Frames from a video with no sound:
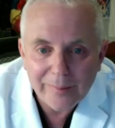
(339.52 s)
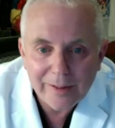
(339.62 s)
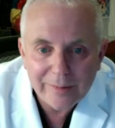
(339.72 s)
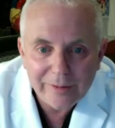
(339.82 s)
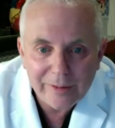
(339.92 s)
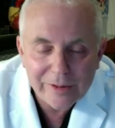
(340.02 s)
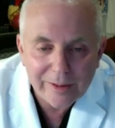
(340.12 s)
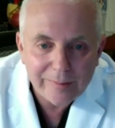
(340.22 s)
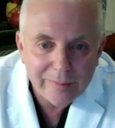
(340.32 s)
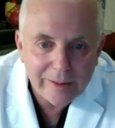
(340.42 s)
in the
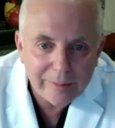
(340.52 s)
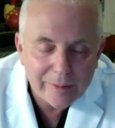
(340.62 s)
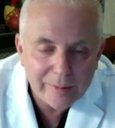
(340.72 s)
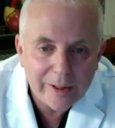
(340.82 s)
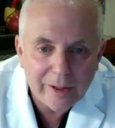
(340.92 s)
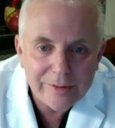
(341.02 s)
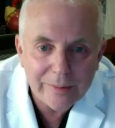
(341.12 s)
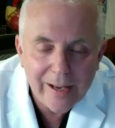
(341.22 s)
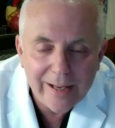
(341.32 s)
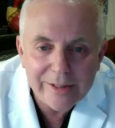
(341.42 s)
future with regards
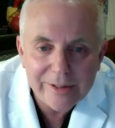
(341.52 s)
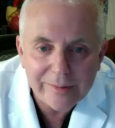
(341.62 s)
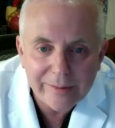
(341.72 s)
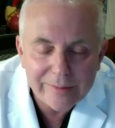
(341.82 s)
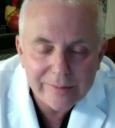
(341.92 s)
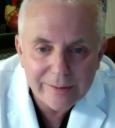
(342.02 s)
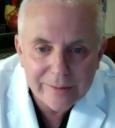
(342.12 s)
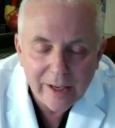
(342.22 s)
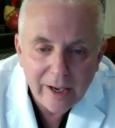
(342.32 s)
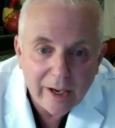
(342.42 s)
to managing
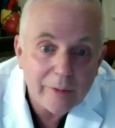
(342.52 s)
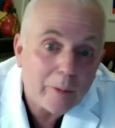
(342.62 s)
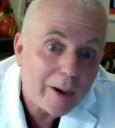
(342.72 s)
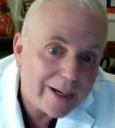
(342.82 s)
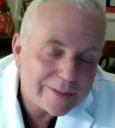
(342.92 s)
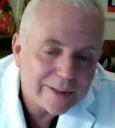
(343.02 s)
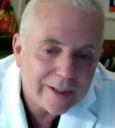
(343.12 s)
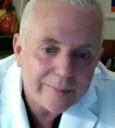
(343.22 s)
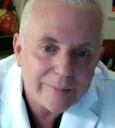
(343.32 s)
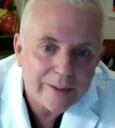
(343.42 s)
these otherwise
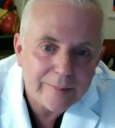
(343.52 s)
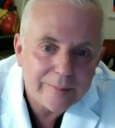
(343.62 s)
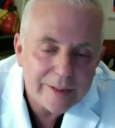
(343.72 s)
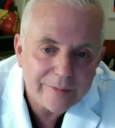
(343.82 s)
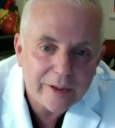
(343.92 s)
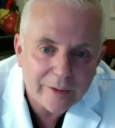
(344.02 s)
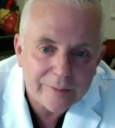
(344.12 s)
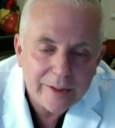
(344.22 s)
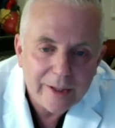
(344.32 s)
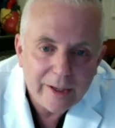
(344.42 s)

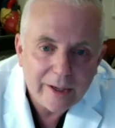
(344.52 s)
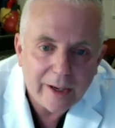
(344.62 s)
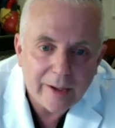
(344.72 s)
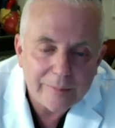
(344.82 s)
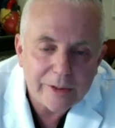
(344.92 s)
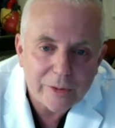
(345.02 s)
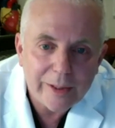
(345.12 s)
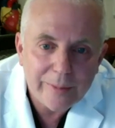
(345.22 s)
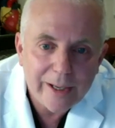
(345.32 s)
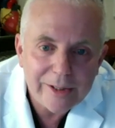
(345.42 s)
difficult to
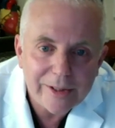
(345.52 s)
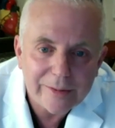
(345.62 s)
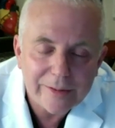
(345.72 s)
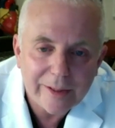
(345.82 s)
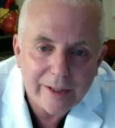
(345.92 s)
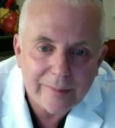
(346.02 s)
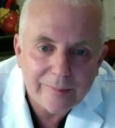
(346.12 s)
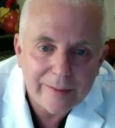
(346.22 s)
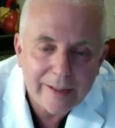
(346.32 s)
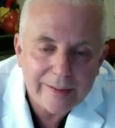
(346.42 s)
treat patients
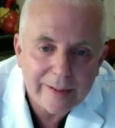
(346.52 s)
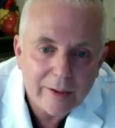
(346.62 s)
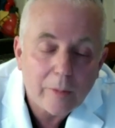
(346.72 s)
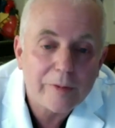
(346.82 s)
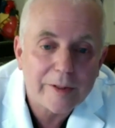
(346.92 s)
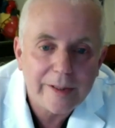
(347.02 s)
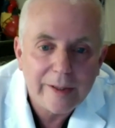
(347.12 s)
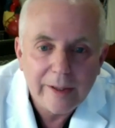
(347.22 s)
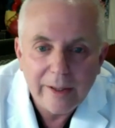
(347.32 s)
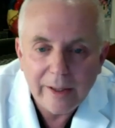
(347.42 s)
and hopefully
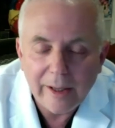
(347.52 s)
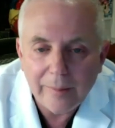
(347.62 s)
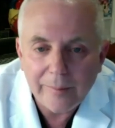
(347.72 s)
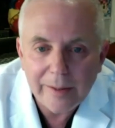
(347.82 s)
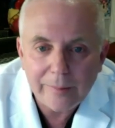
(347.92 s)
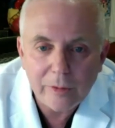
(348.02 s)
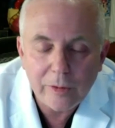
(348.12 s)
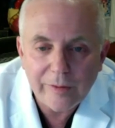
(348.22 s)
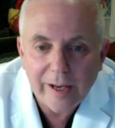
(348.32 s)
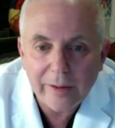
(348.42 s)

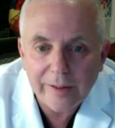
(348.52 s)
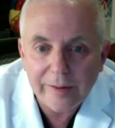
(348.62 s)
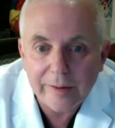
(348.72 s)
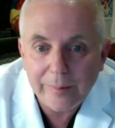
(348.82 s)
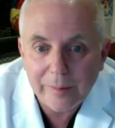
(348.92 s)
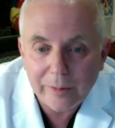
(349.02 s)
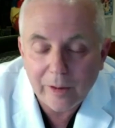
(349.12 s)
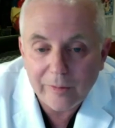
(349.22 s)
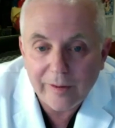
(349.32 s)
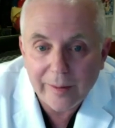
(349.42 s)
improve not only their lipid
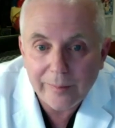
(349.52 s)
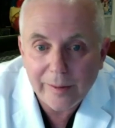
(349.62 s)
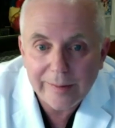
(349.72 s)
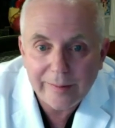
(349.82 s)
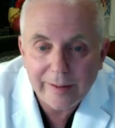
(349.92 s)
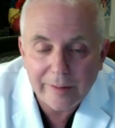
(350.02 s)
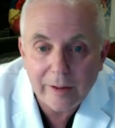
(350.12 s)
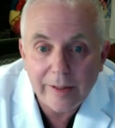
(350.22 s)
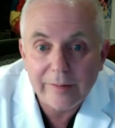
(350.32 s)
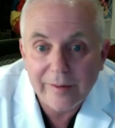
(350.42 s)
profile, but their
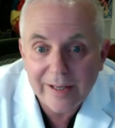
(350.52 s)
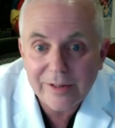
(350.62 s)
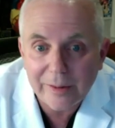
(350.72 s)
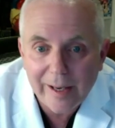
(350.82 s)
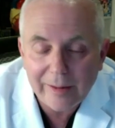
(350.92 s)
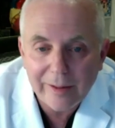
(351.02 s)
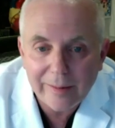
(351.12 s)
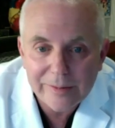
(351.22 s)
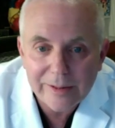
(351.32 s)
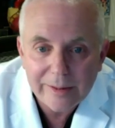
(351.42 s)
cardiovascular
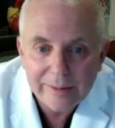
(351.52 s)
outcomes.